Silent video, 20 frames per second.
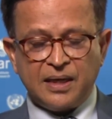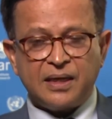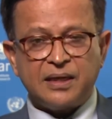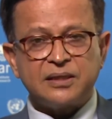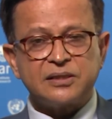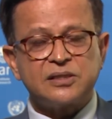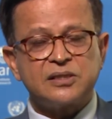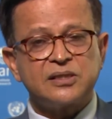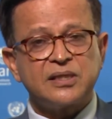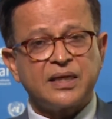a
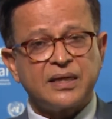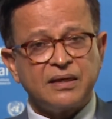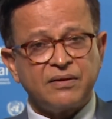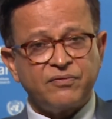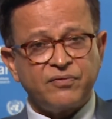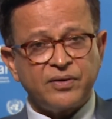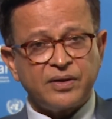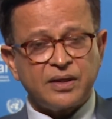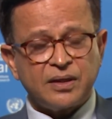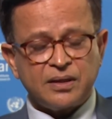
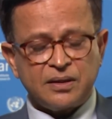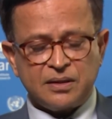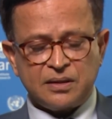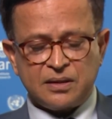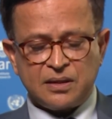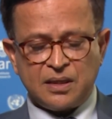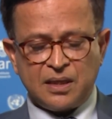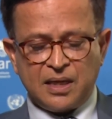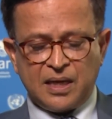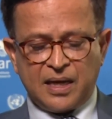
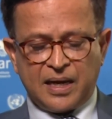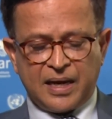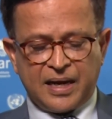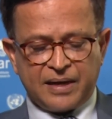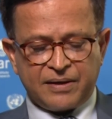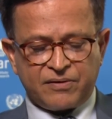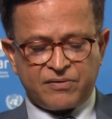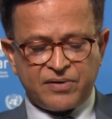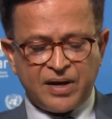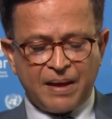significant
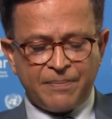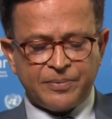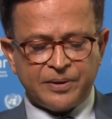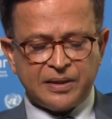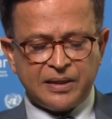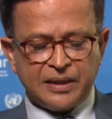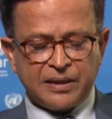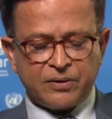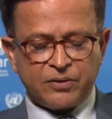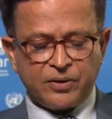and
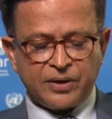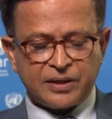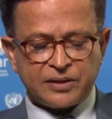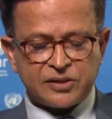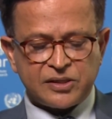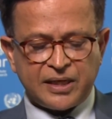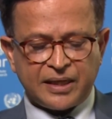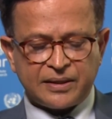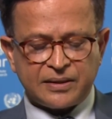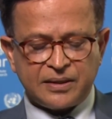rapidly growing
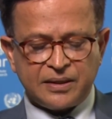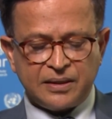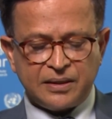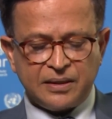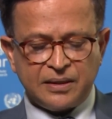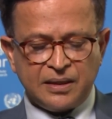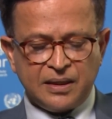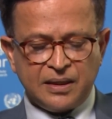sector